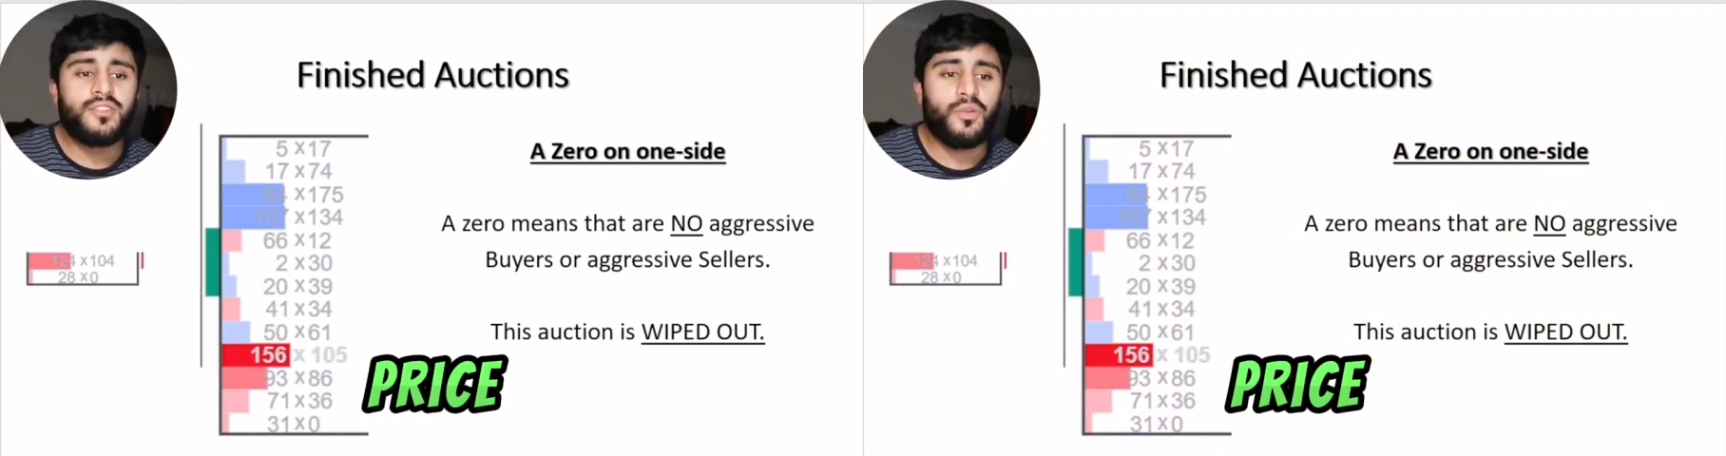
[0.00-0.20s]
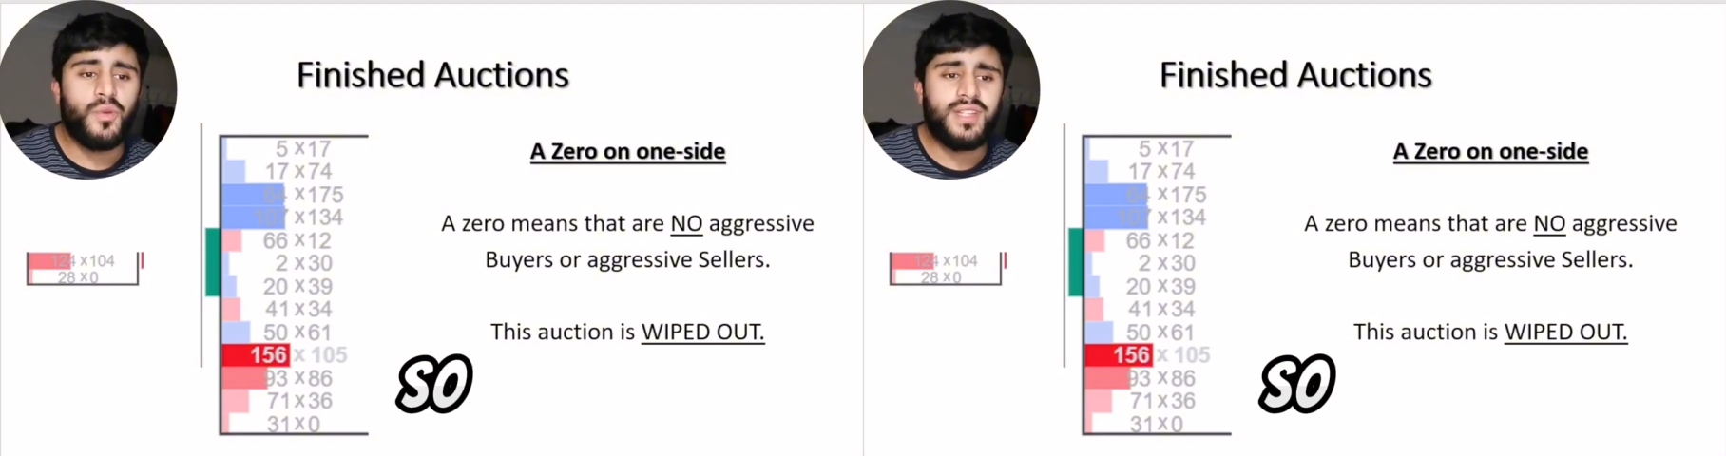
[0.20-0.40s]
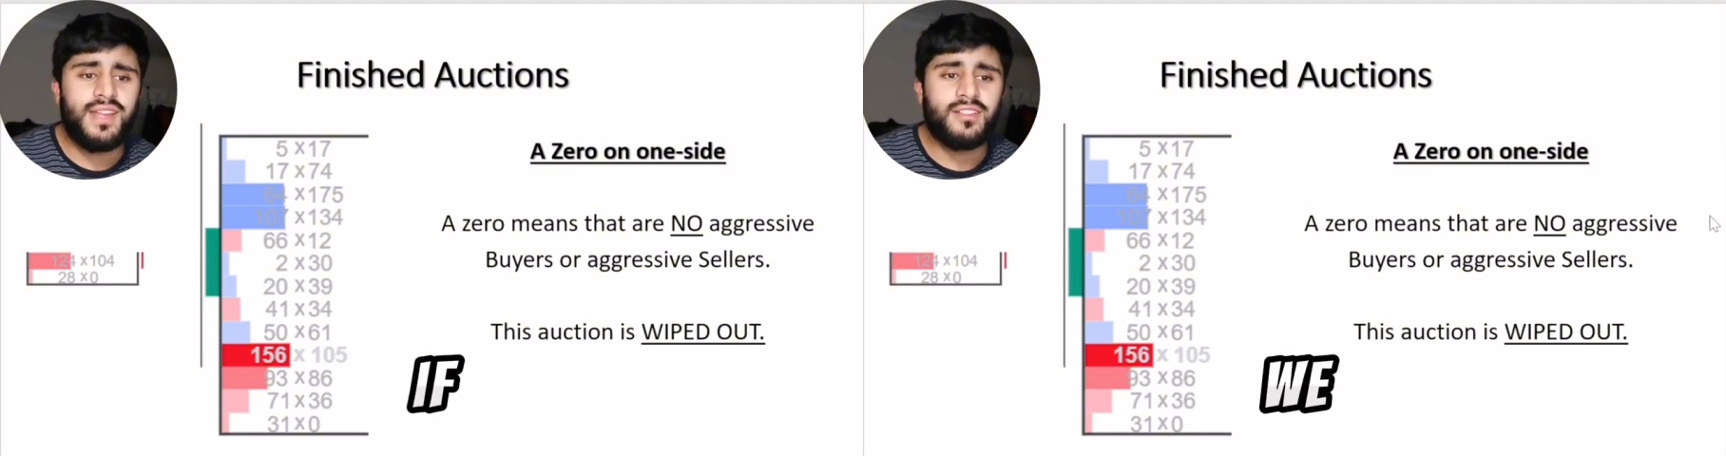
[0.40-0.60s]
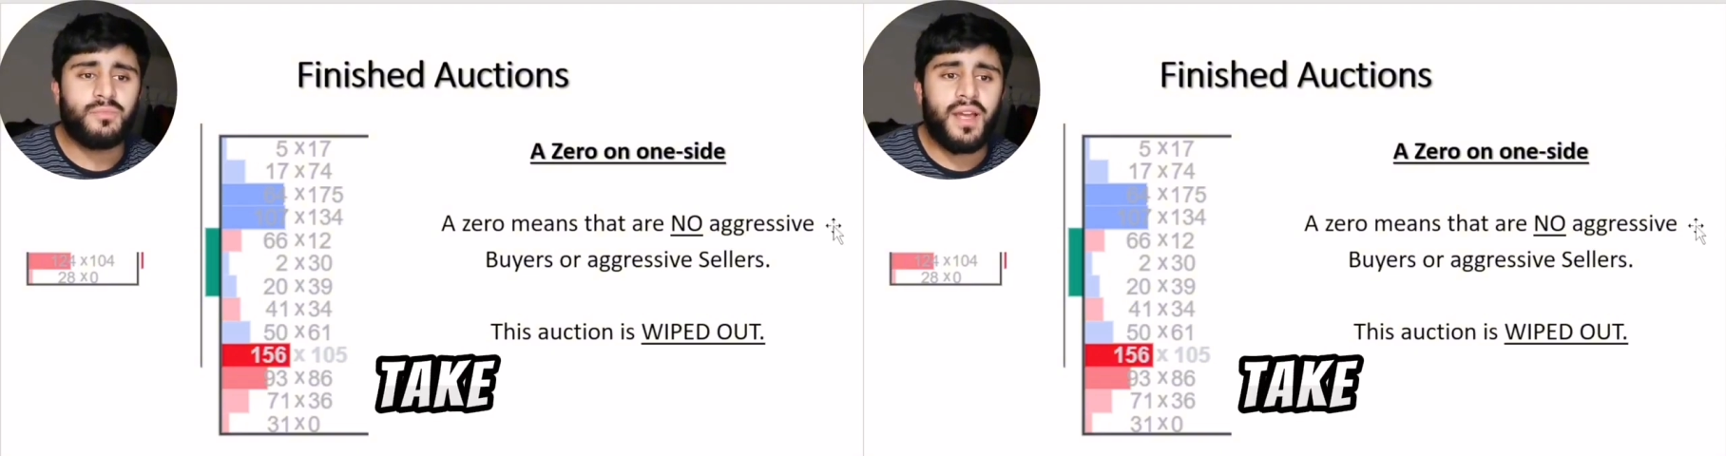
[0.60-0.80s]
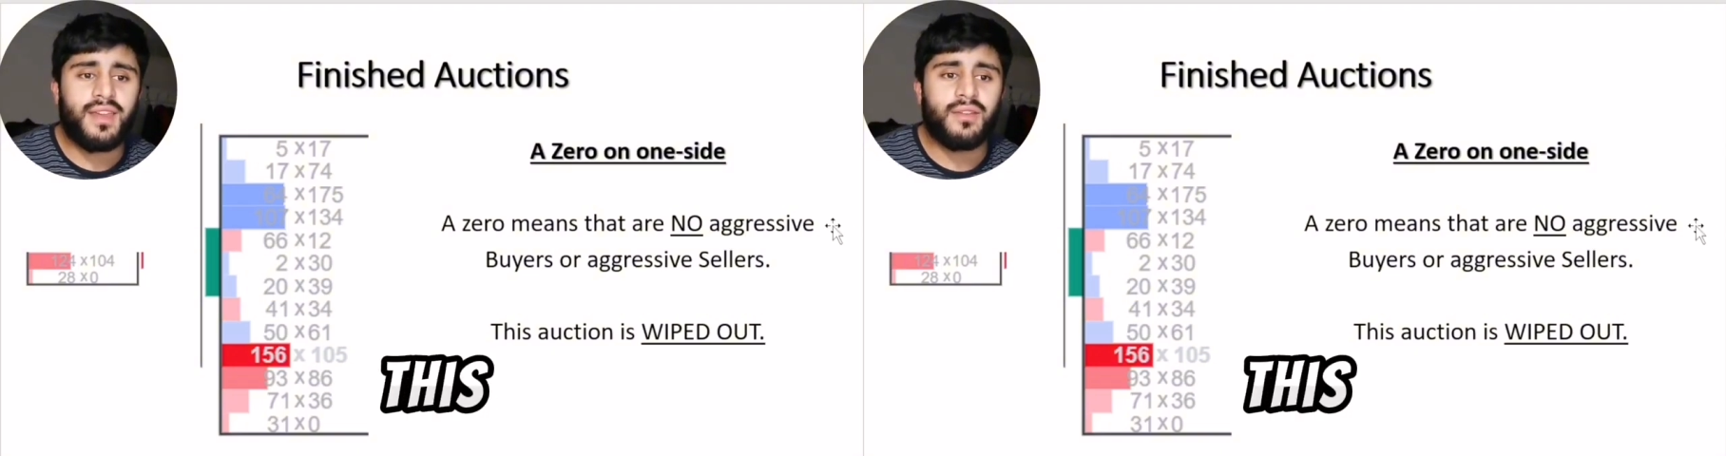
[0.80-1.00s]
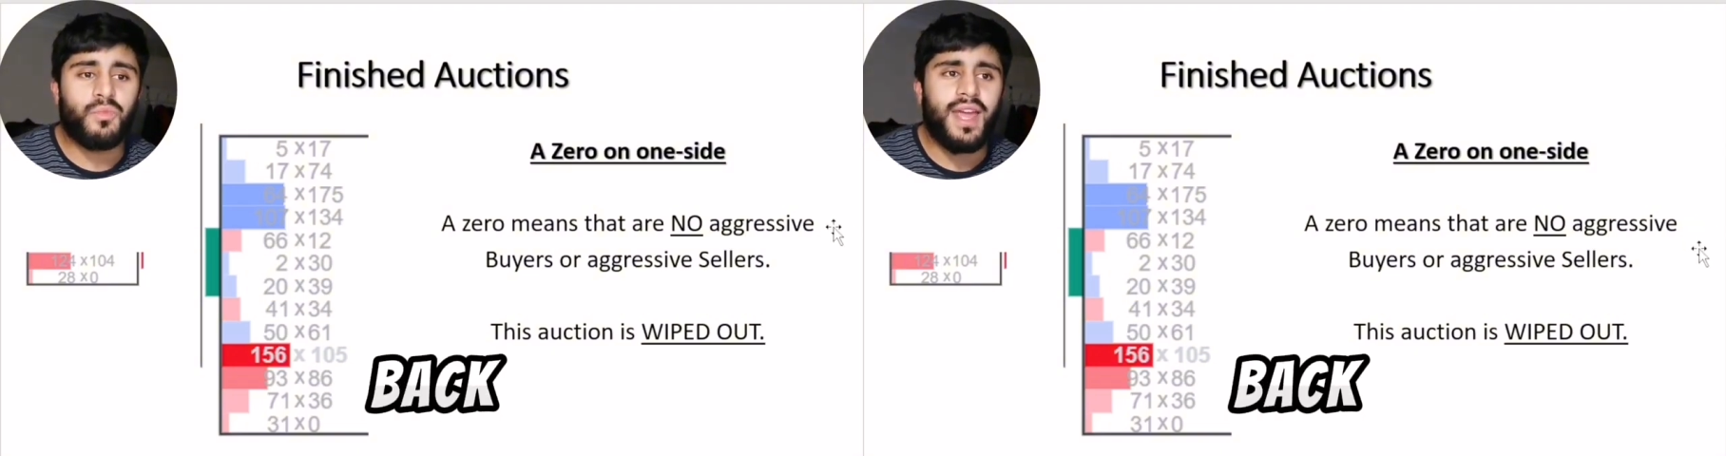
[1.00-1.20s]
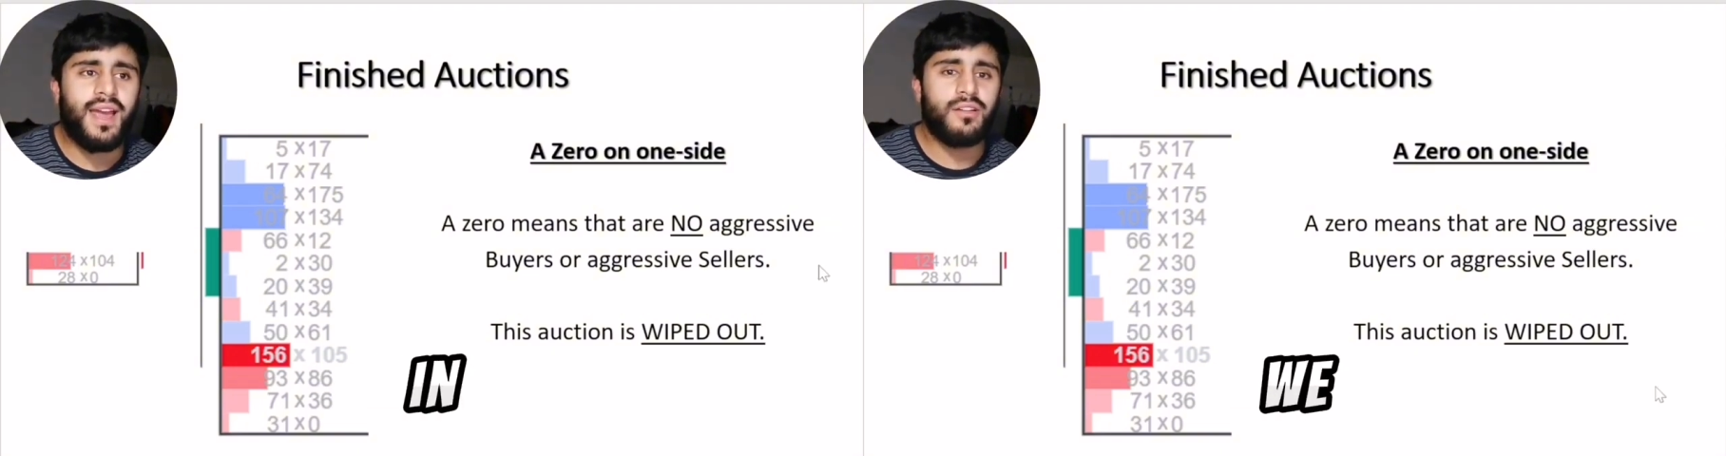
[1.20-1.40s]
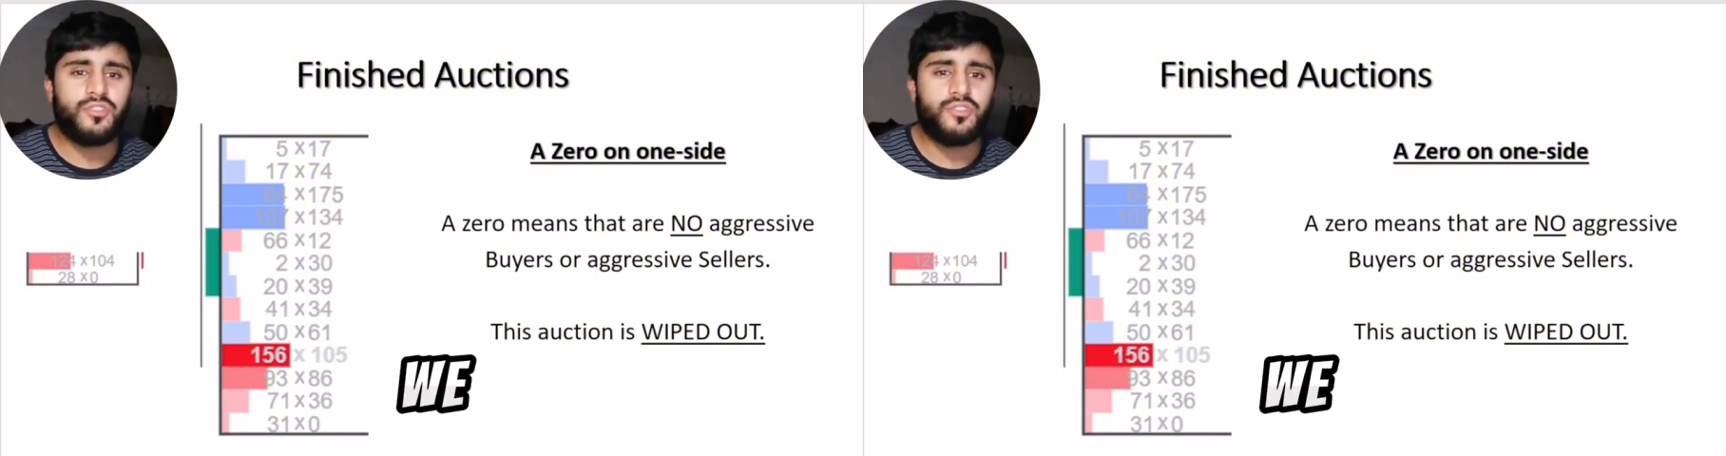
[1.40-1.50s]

So if we take this back and we